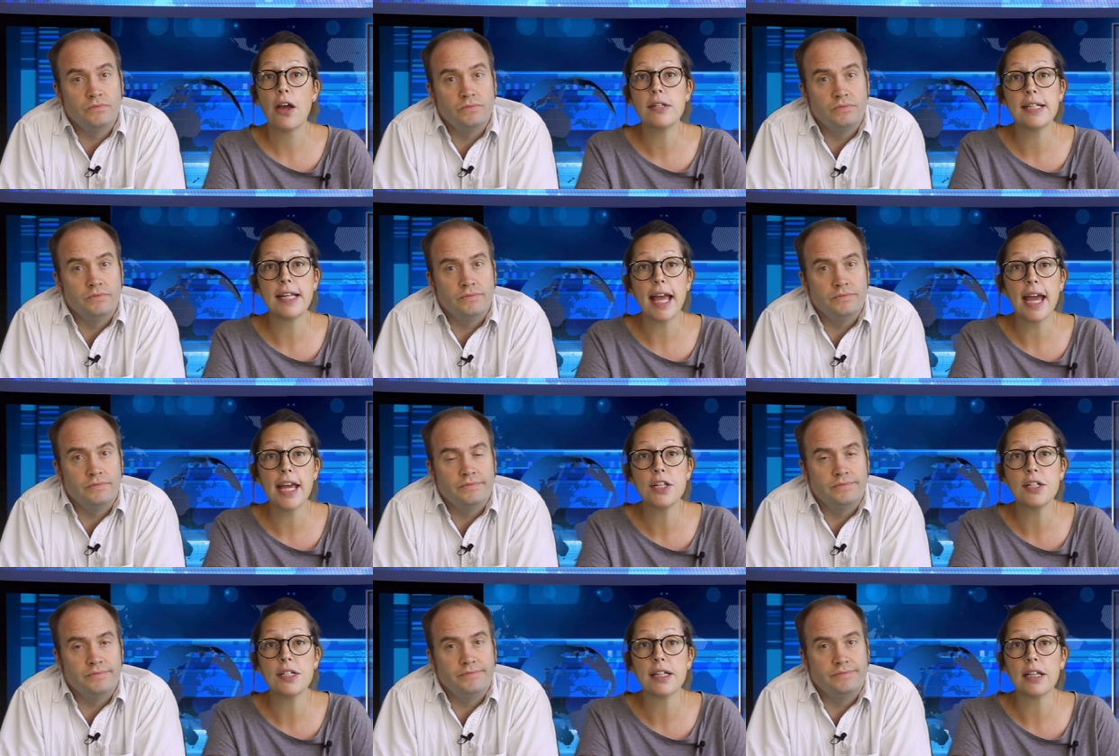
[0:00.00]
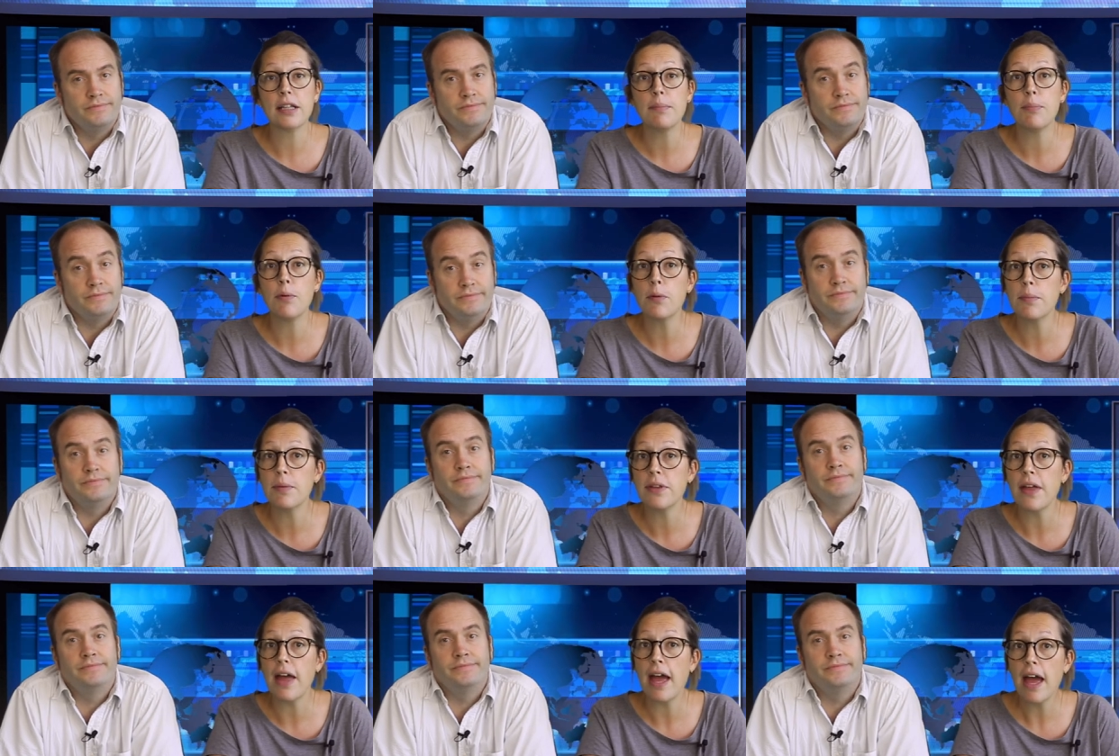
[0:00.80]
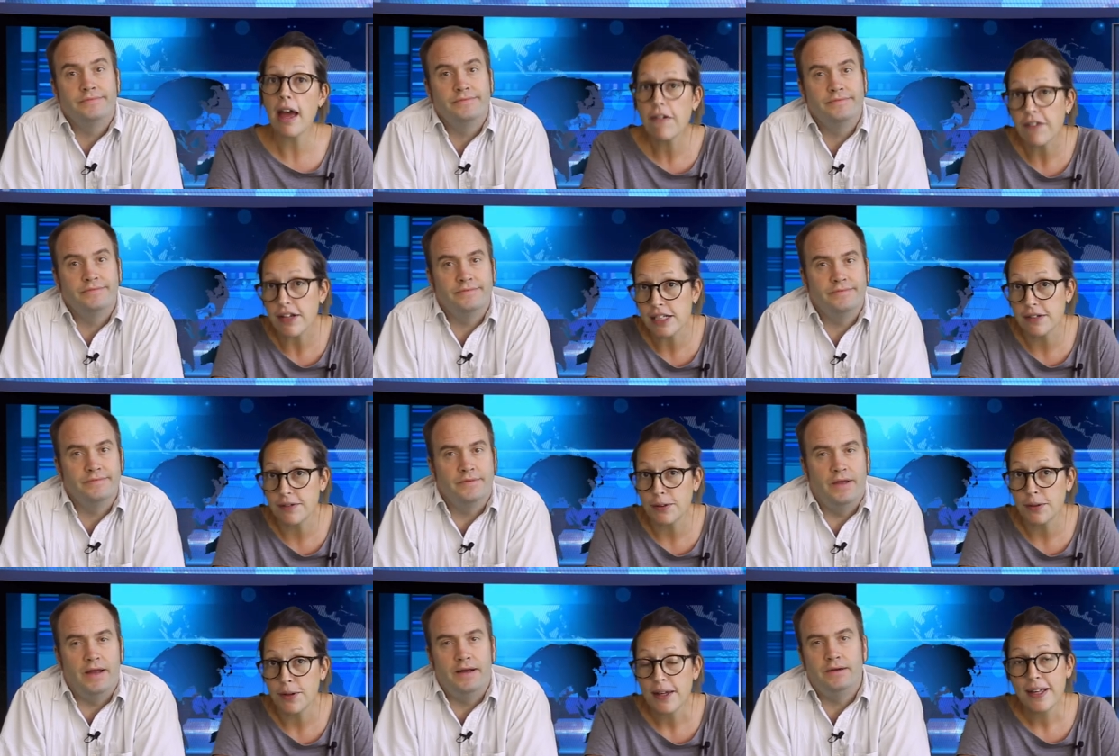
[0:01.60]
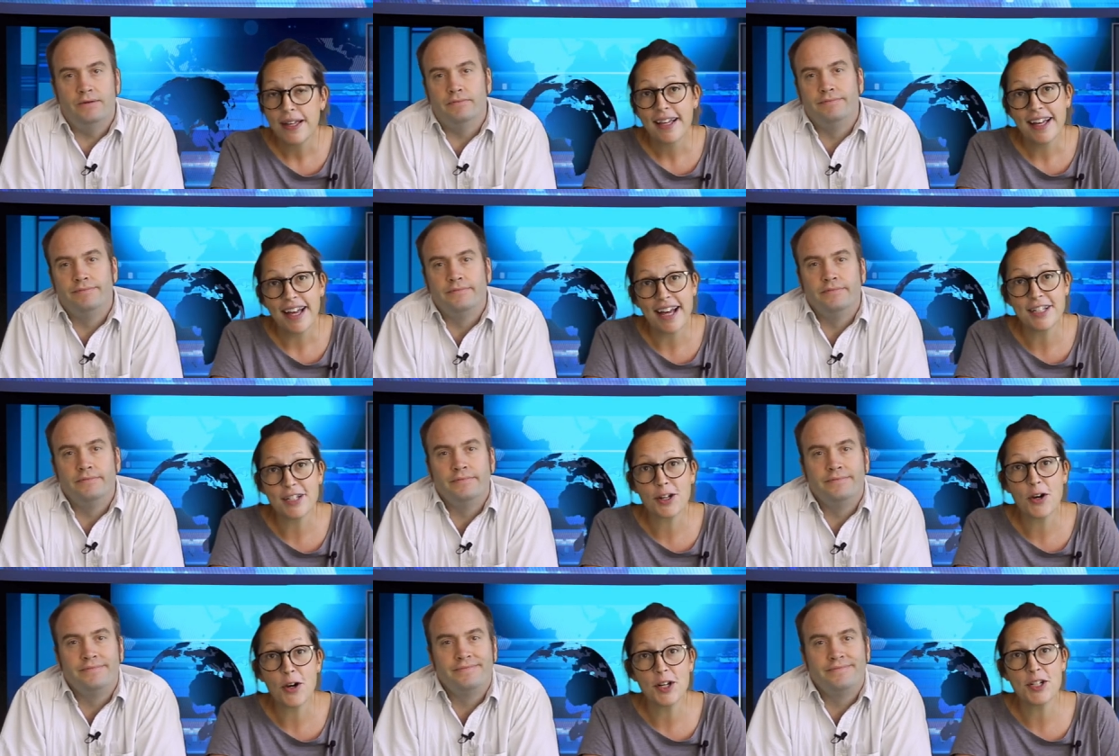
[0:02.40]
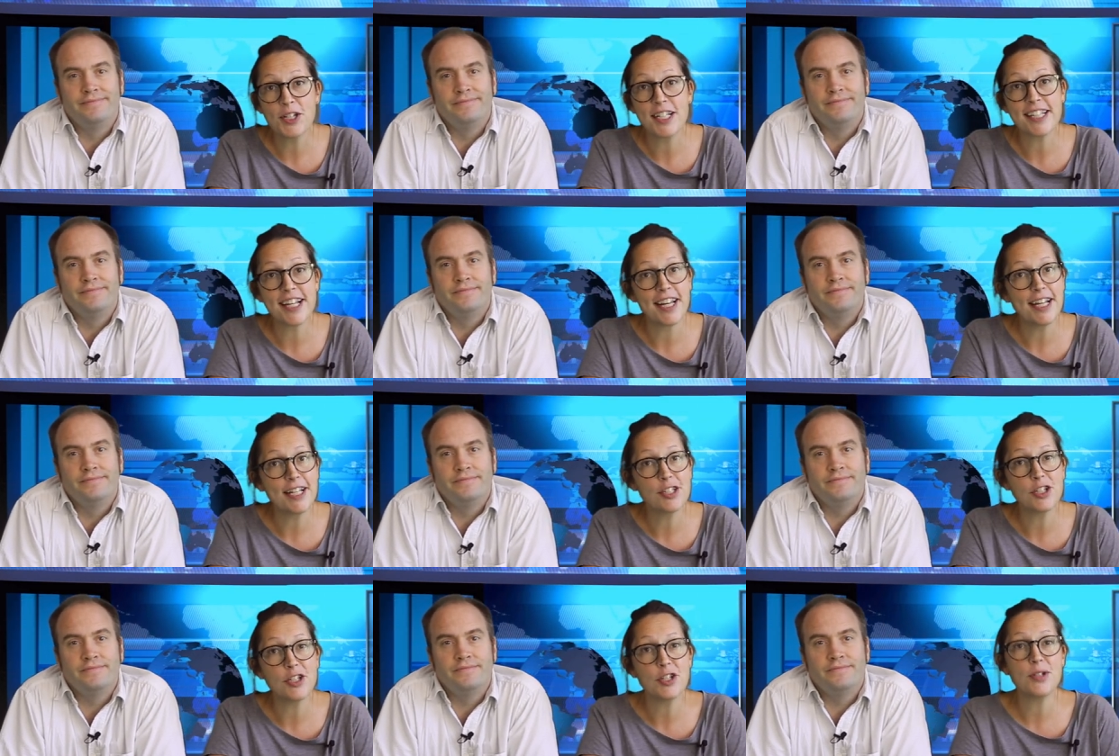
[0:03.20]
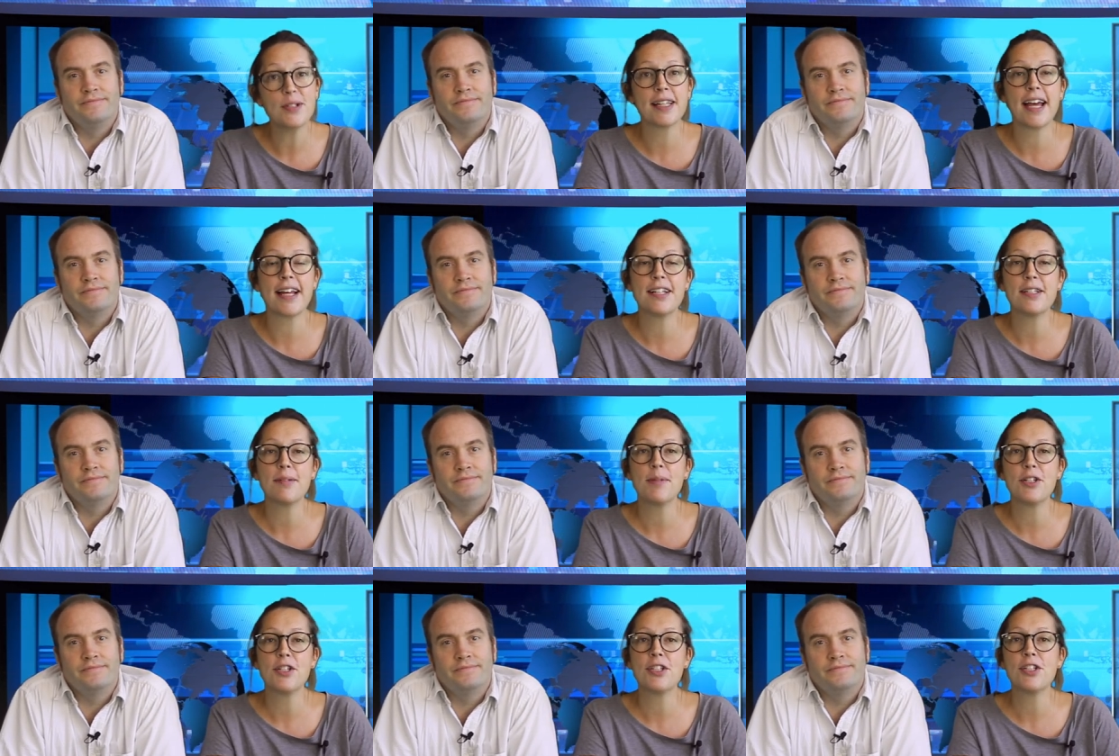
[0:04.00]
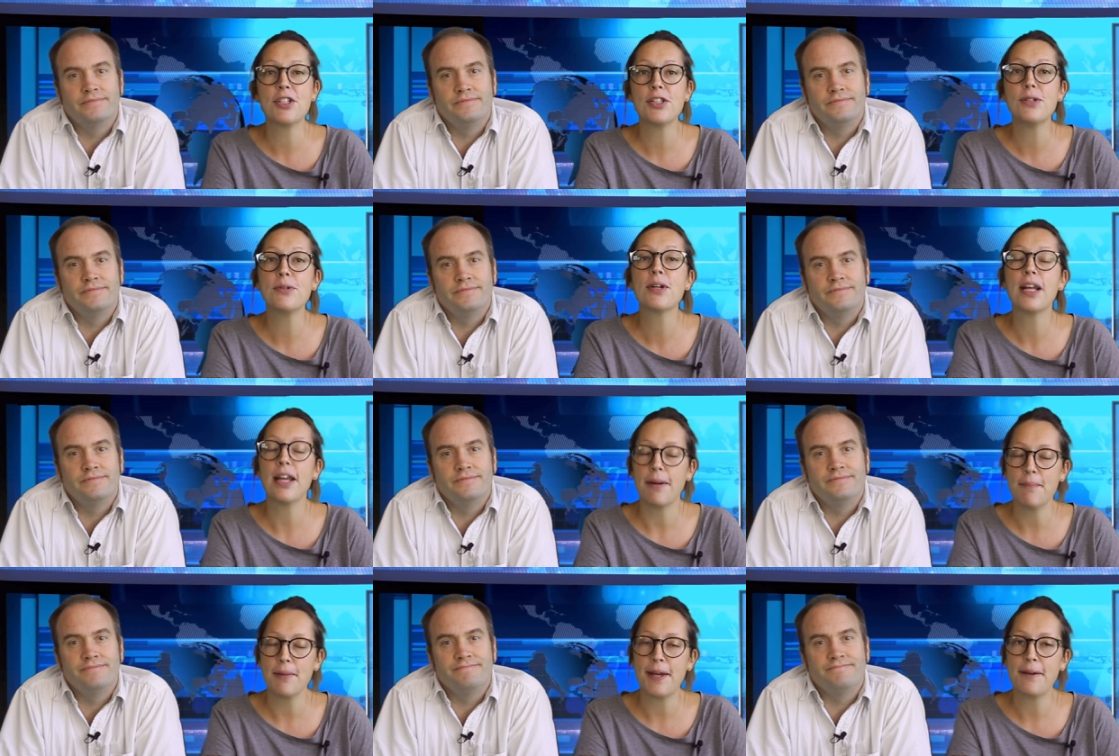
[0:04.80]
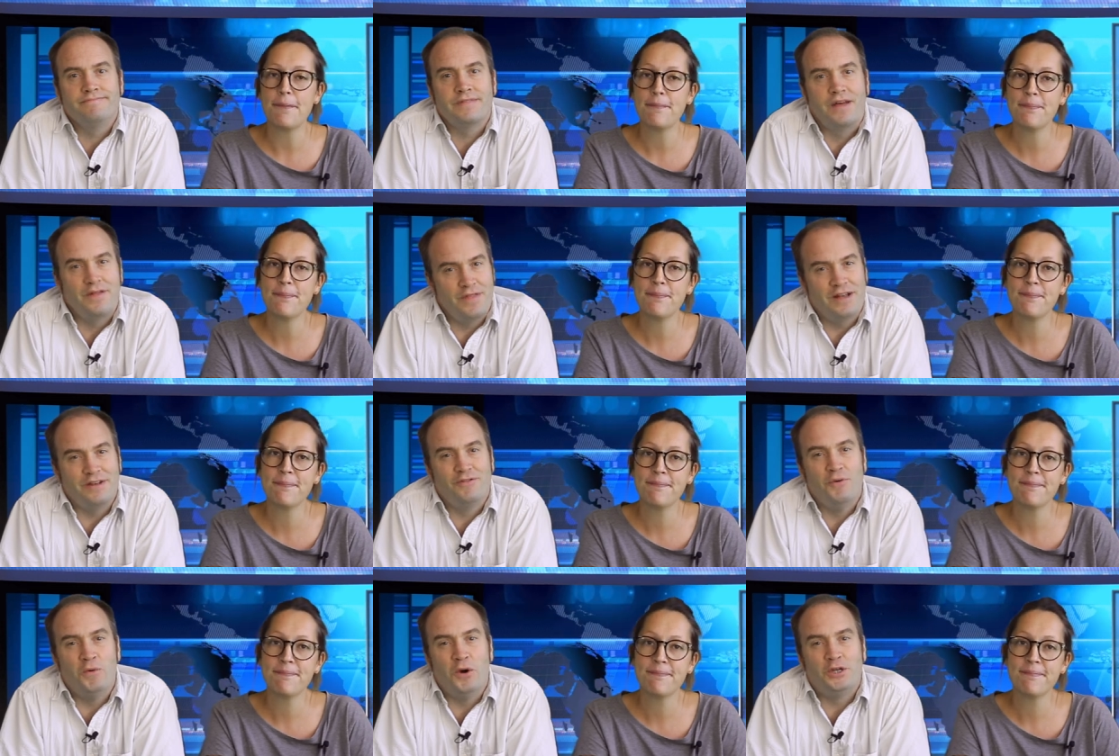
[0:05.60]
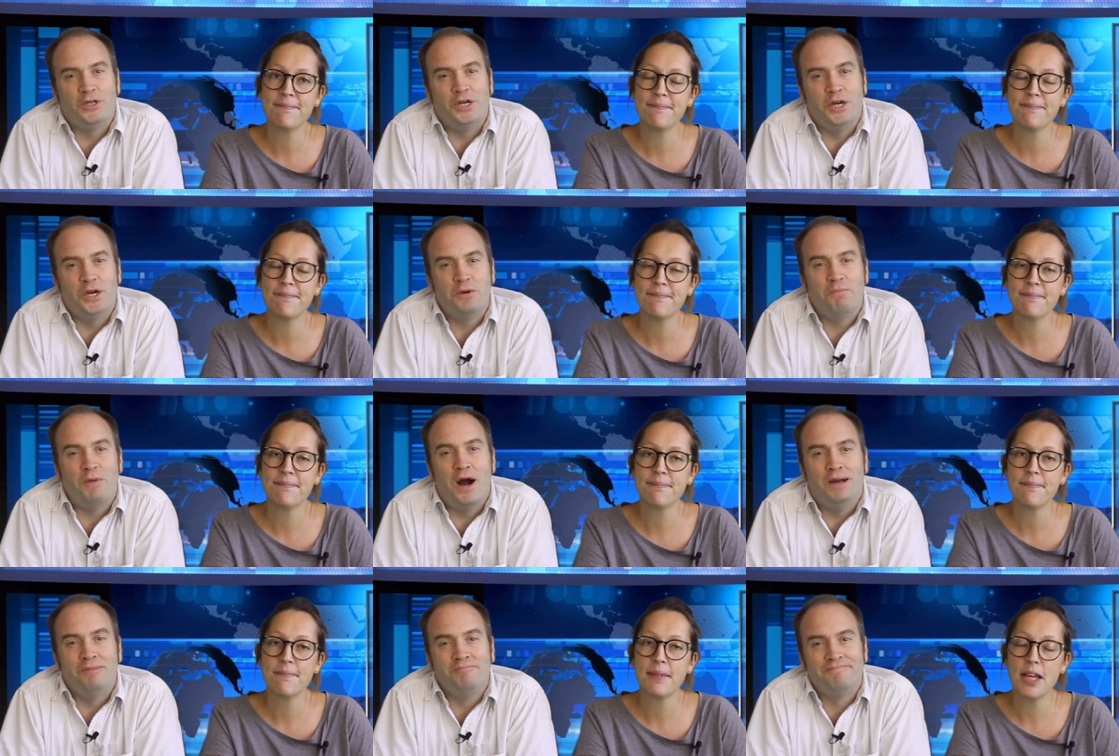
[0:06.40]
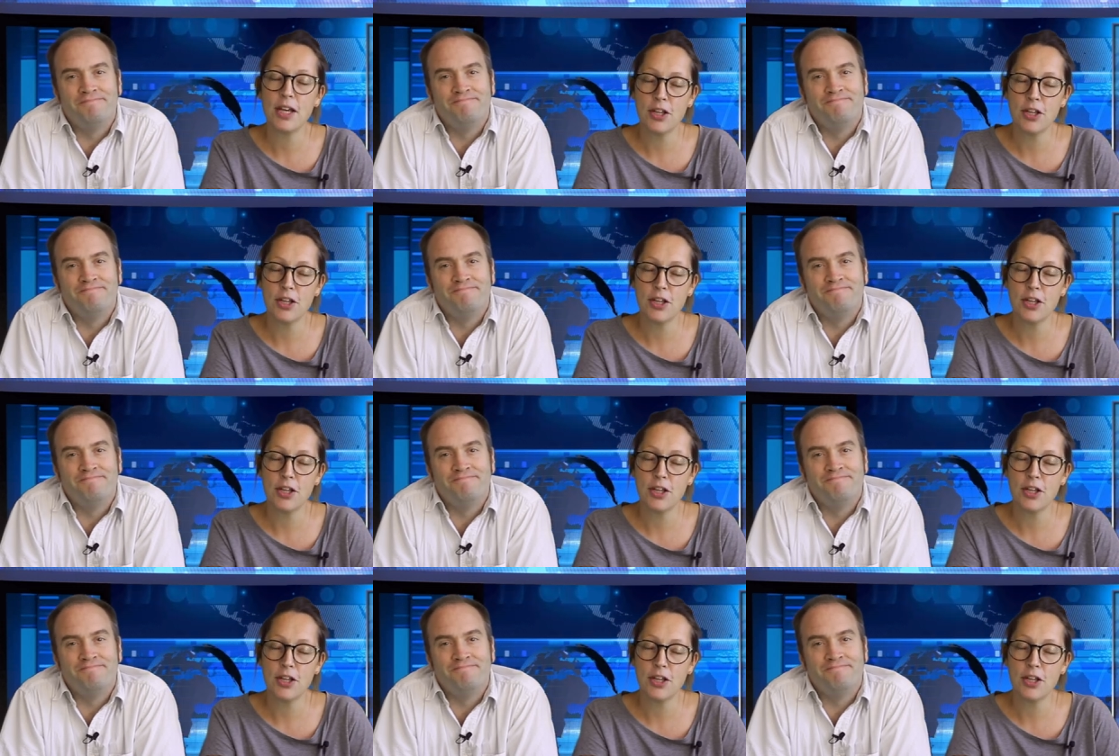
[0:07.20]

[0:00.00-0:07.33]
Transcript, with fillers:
Speaker 1: hosting agents at the Bournemouth Air Festival yeah. and a Colleges and Institutes Canada mission to Colombia.
Speaker 2: Thanks for watching. Goodbye.